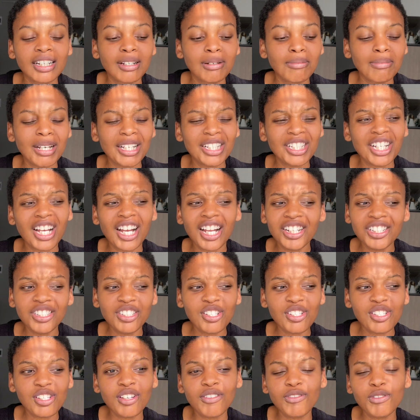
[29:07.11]
my child
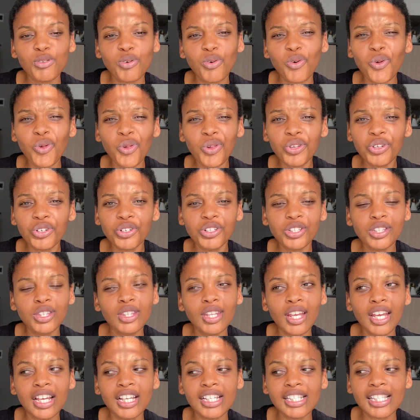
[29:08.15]
deserves all good
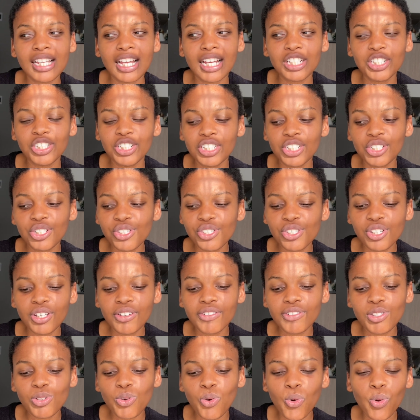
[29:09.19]
things. Like, she
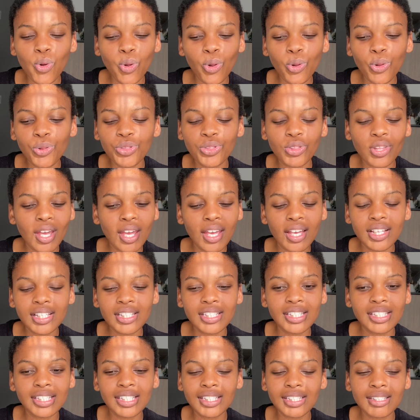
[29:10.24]
deserves all
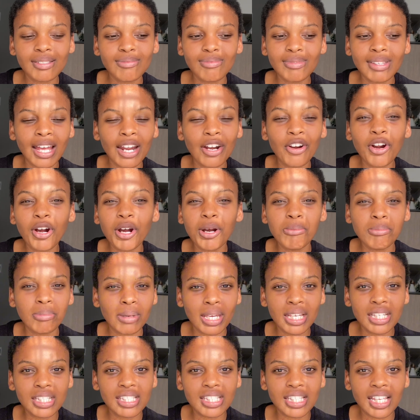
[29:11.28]
things that are
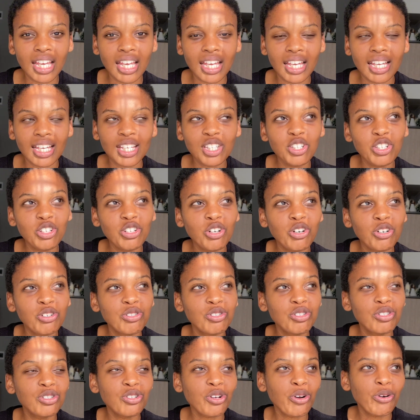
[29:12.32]
amazing, you know.
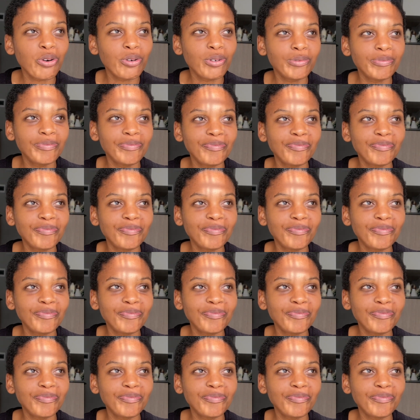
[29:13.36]
So